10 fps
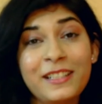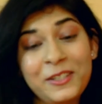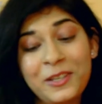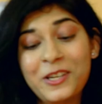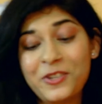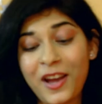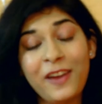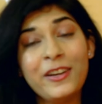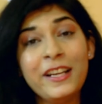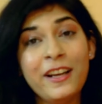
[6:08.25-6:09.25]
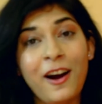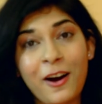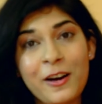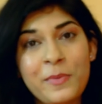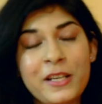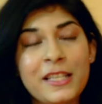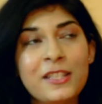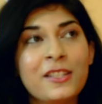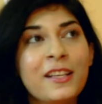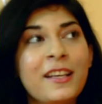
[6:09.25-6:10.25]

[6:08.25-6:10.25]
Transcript: you can try really hard but it's